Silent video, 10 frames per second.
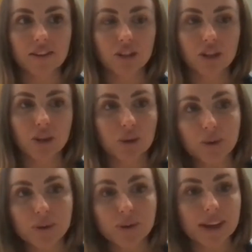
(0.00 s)

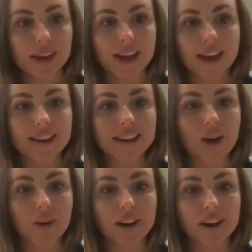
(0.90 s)
2, and
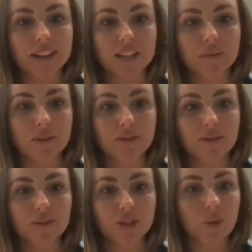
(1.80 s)
now we're at a team of
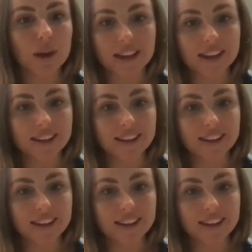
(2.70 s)
20.